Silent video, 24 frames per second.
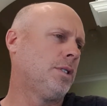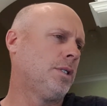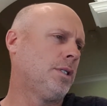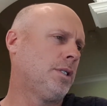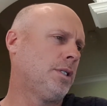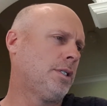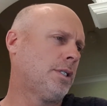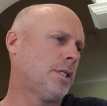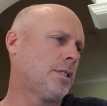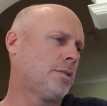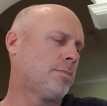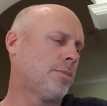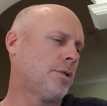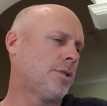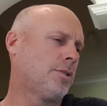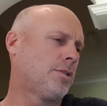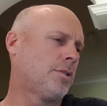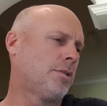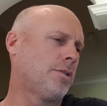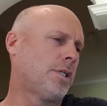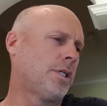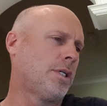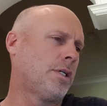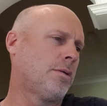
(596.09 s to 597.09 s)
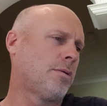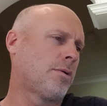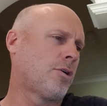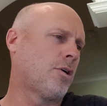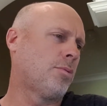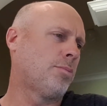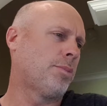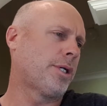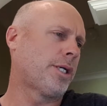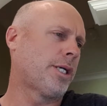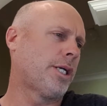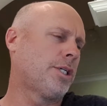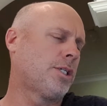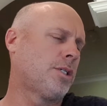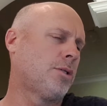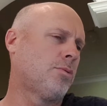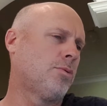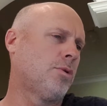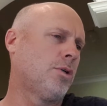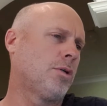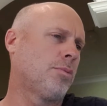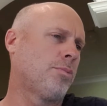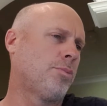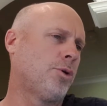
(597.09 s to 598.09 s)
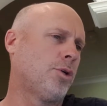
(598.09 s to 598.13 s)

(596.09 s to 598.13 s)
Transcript: He does most of the complication work.